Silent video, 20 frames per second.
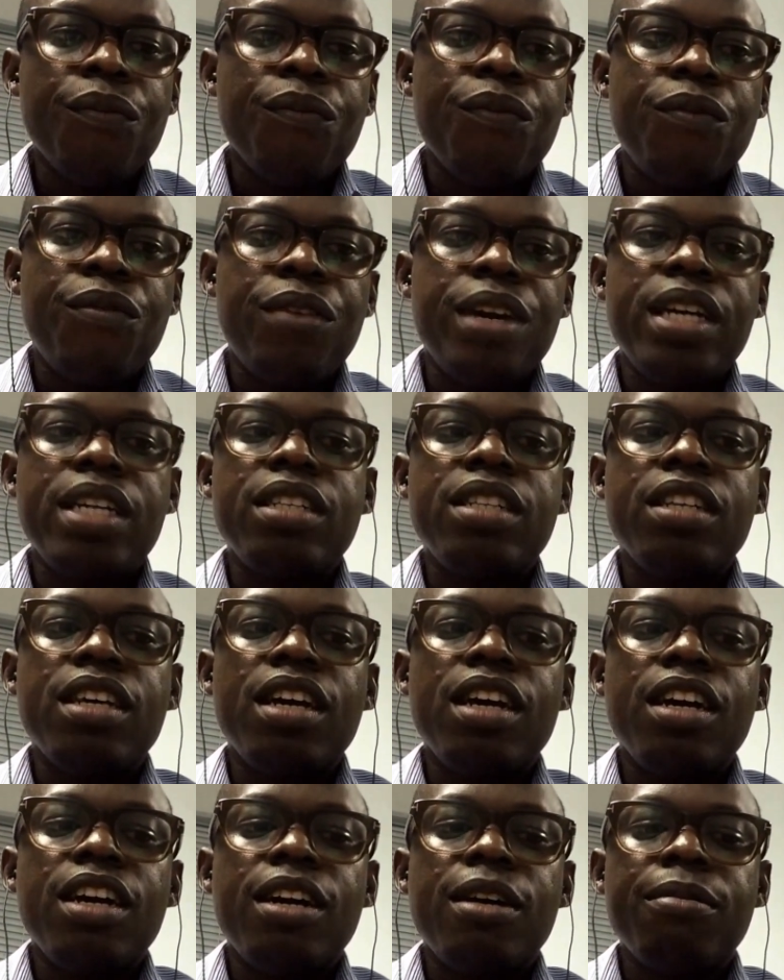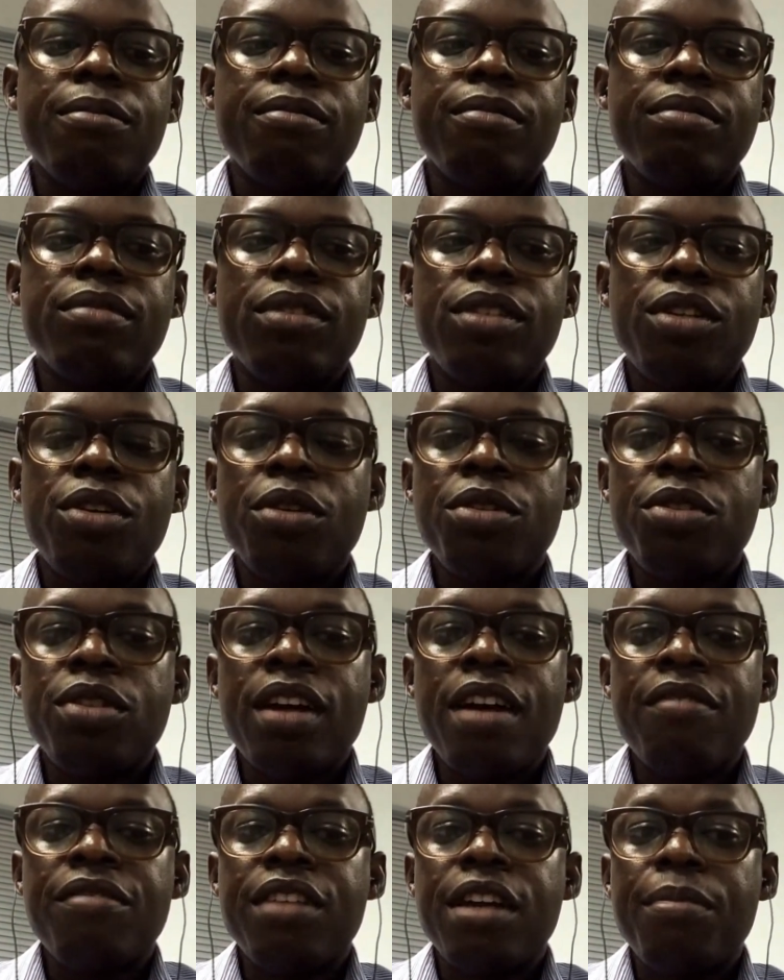Then you also
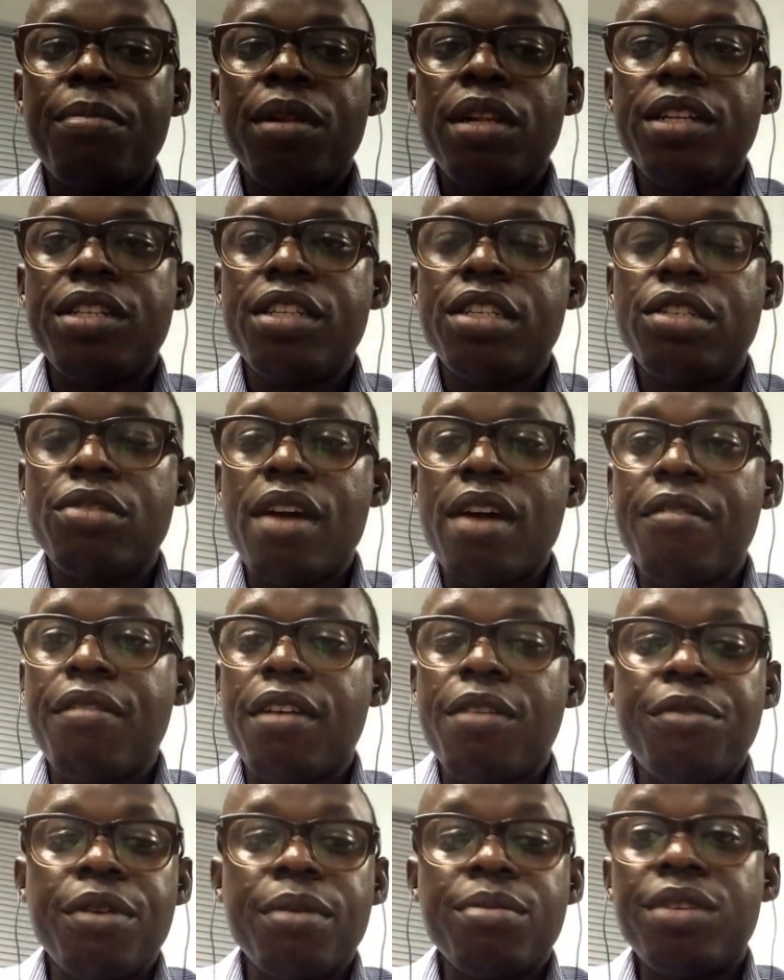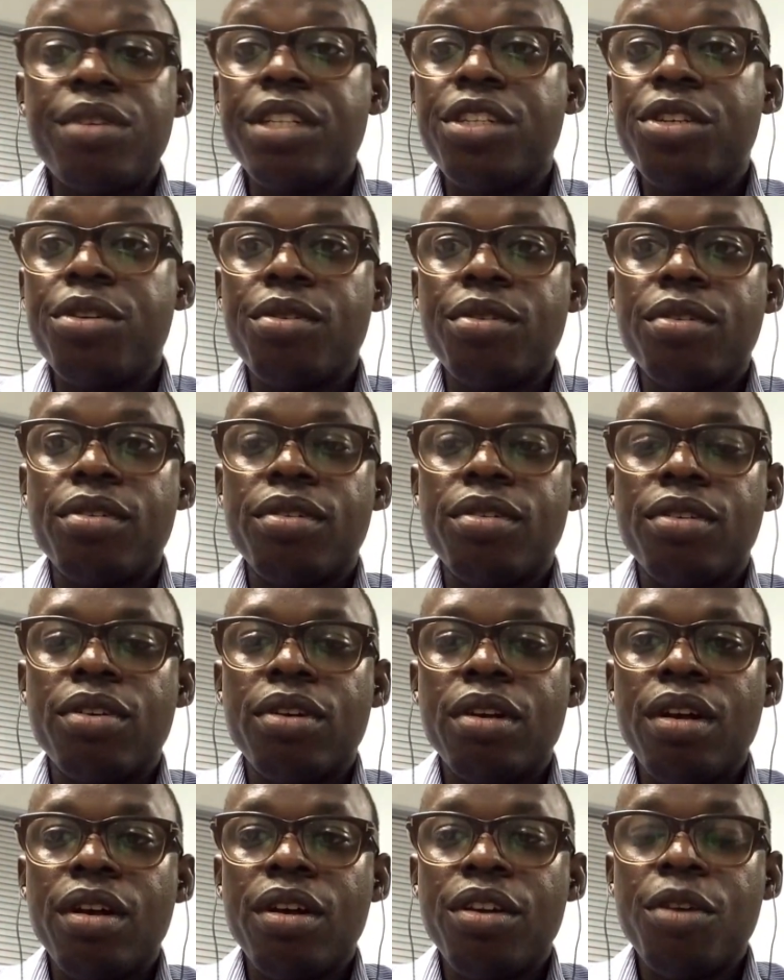have the ability to have FM radio
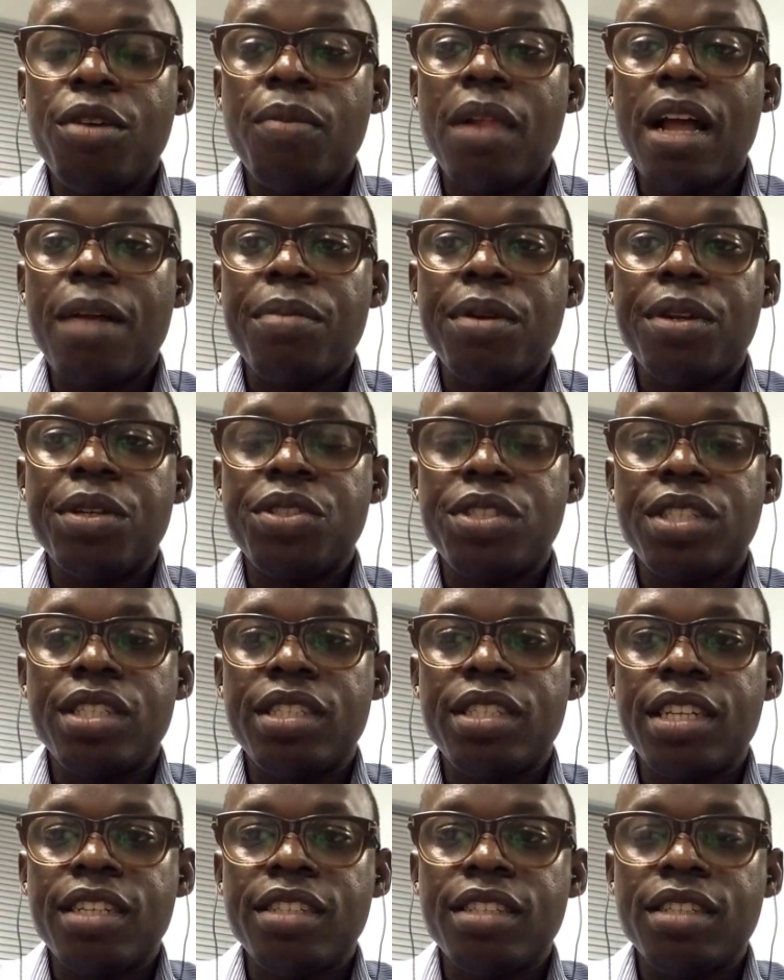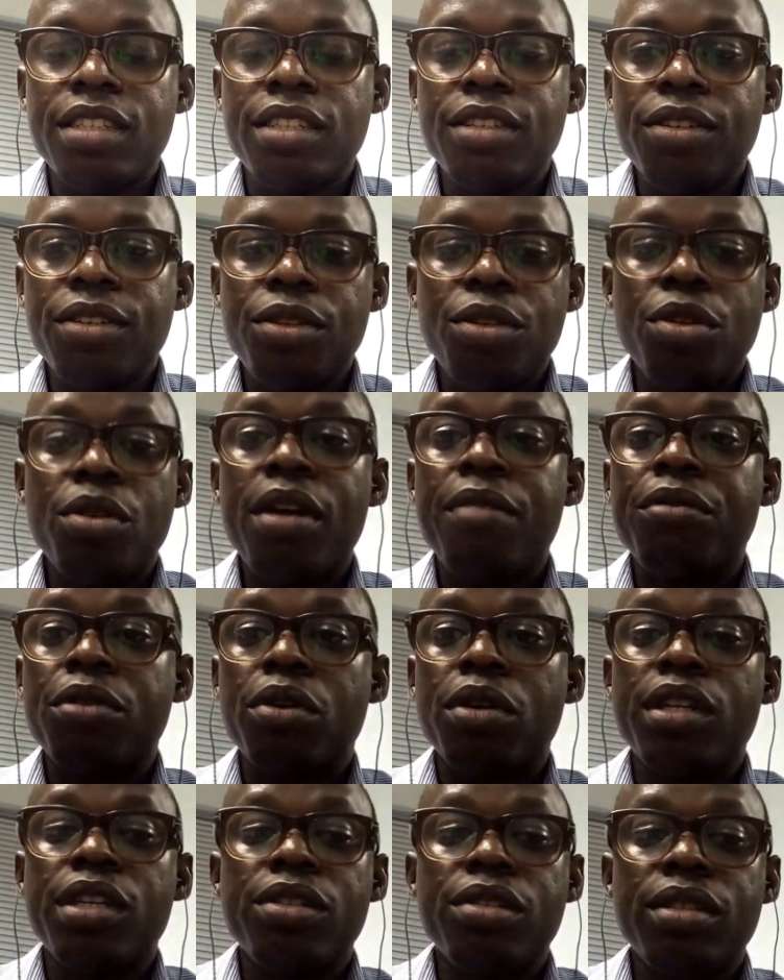on your BlackBerry Z30. You don't have to
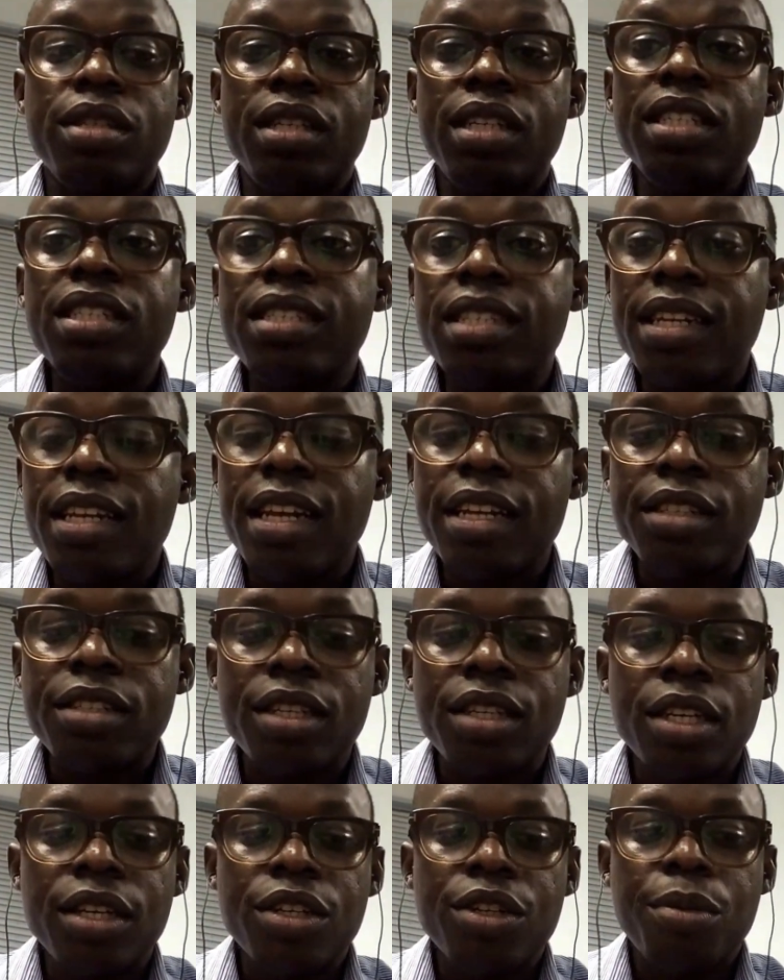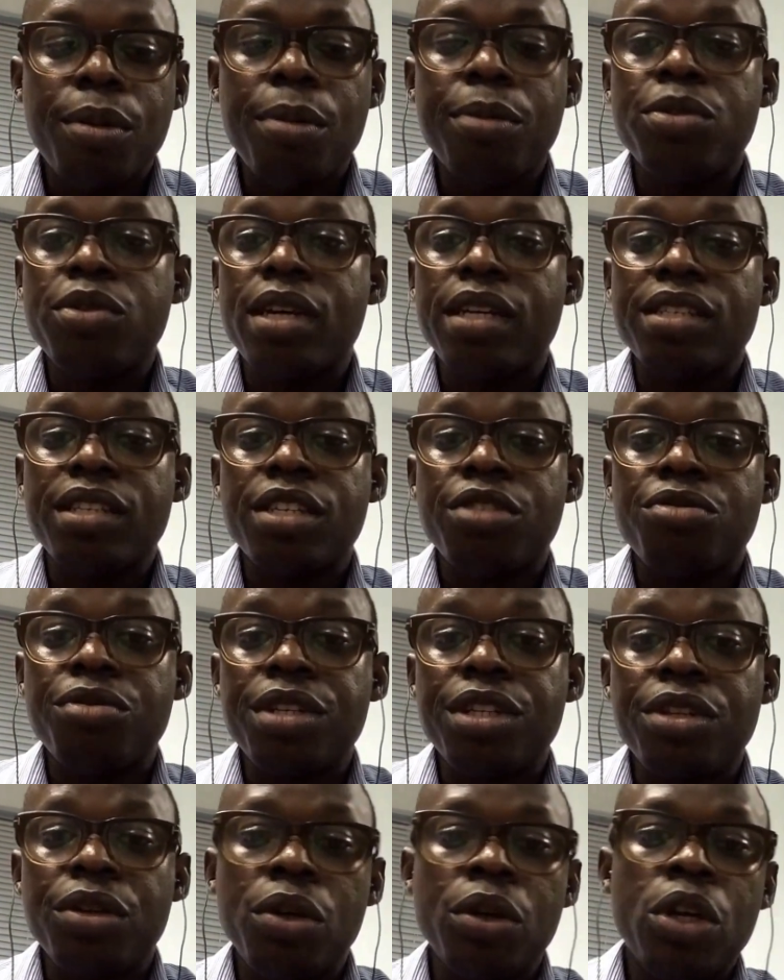connect to the internet to be able to access radio.